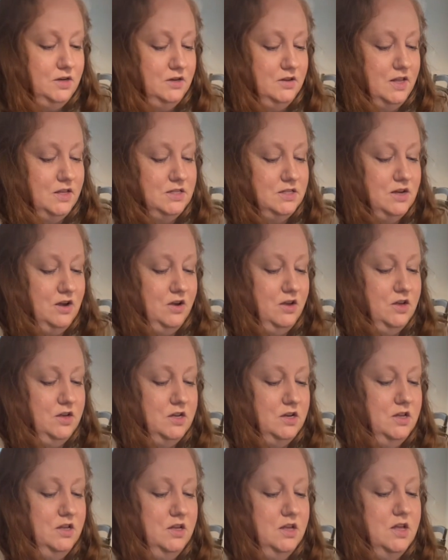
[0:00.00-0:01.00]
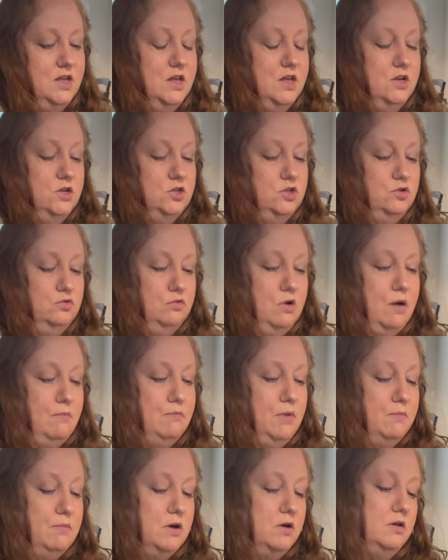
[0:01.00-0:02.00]
That's not good. Just drop my
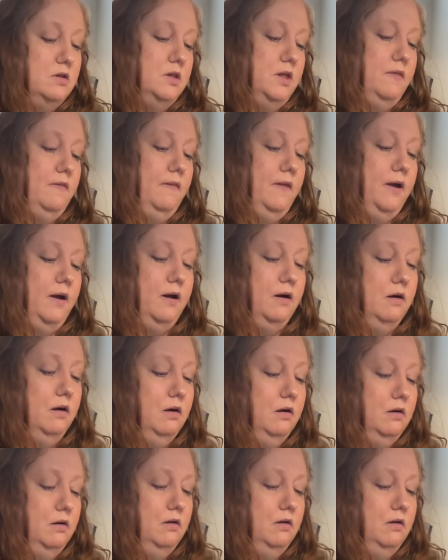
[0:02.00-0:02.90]
bowl in there.